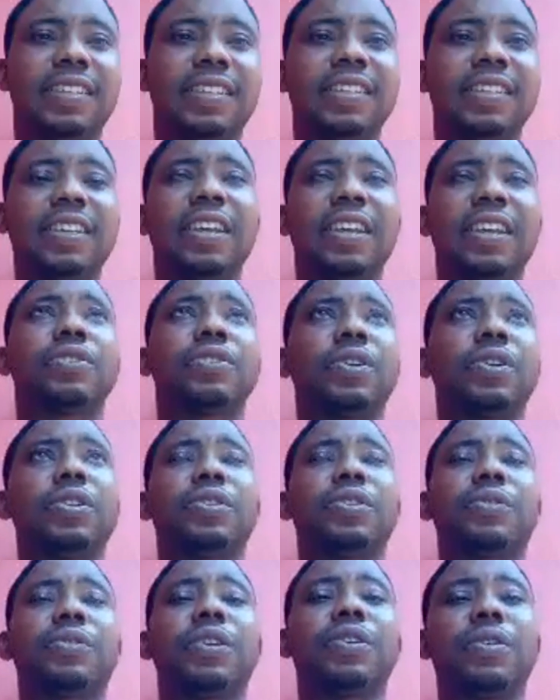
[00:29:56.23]
into the
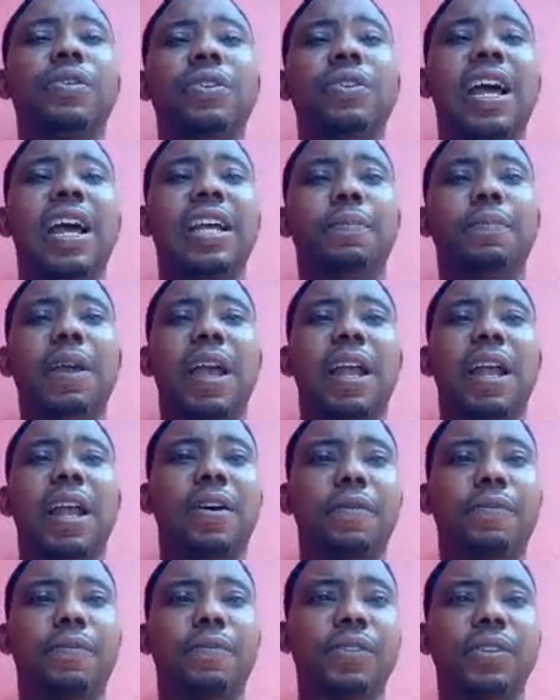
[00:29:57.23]
Crypto Cashback
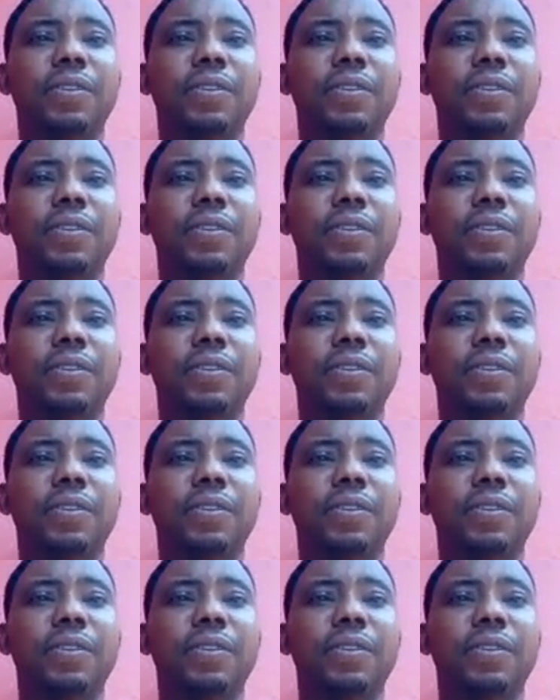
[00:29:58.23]
office.